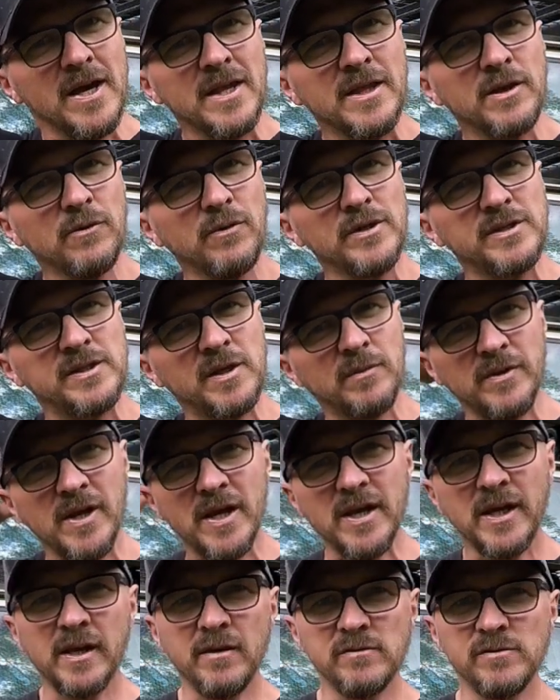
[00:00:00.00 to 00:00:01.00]
There is some
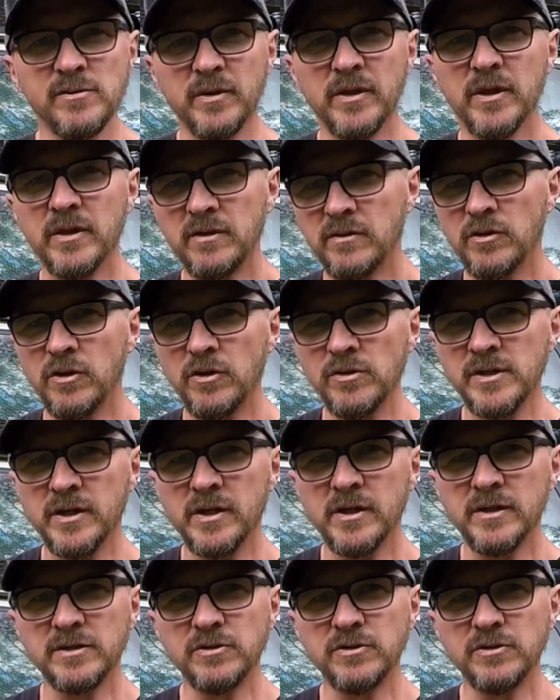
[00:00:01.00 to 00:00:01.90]
negatives with it using a